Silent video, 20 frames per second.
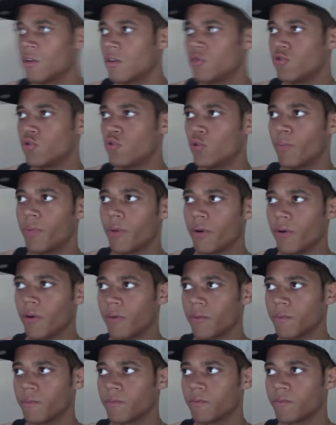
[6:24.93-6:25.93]

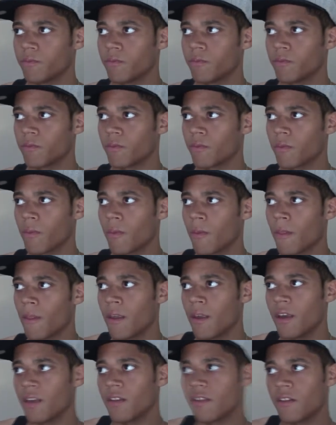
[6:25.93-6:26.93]
Jupiter
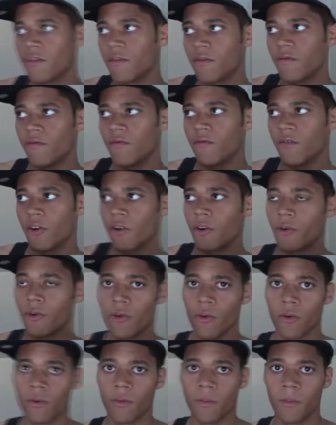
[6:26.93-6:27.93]
is in
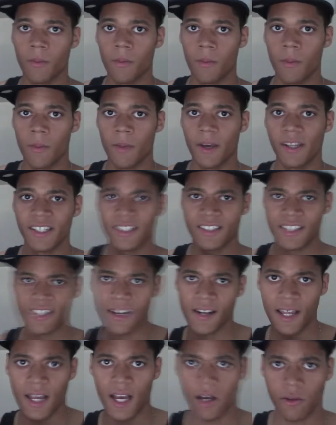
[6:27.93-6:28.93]
Virgo in the
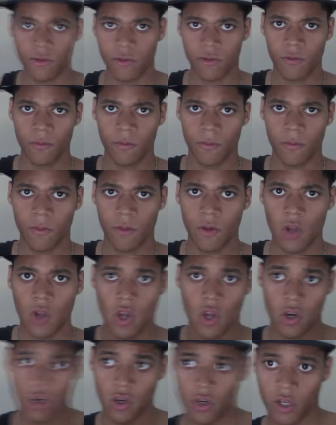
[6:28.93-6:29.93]
10th house,
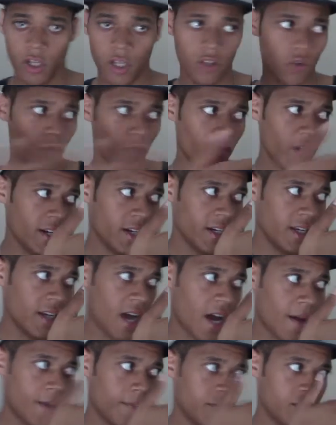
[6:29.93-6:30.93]
looking directly
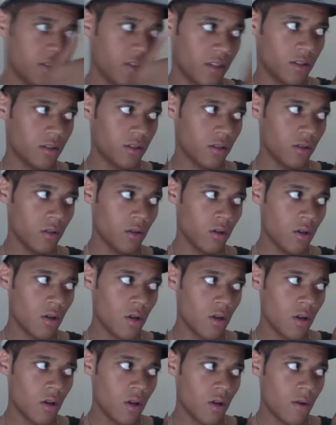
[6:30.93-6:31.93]
opposite to
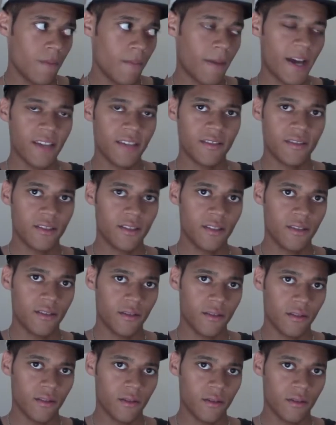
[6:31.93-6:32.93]

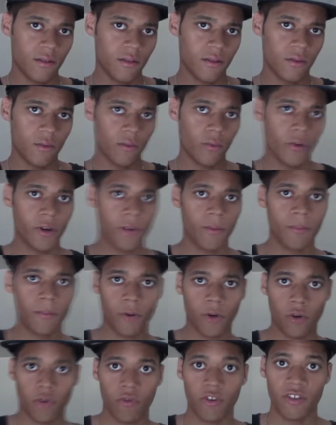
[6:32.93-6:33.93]
Pisces, where
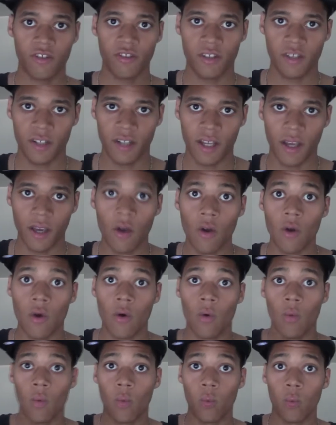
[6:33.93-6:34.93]
Mercury is sitting at.
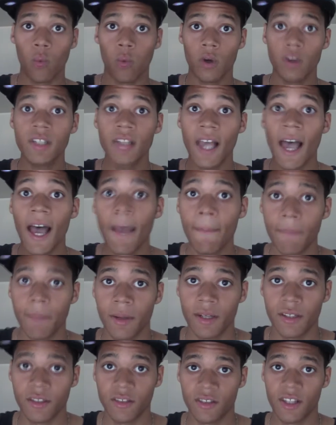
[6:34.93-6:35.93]
What's
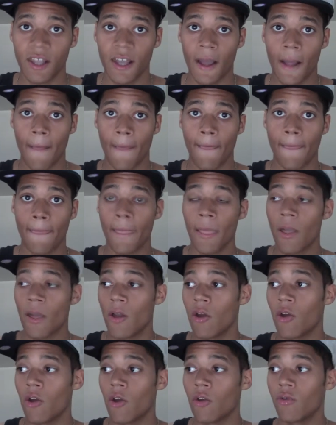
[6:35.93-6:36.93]
happened is that
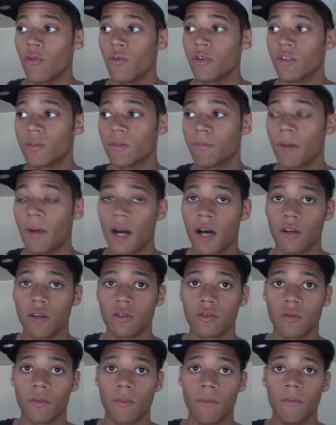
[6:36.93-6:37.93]
your
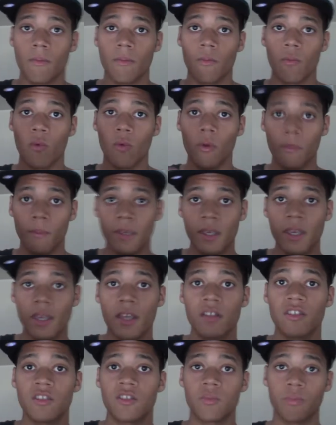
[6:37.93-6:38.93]
spouse will be
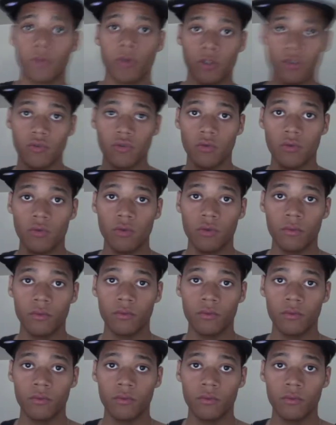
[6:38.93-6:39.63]
spiritual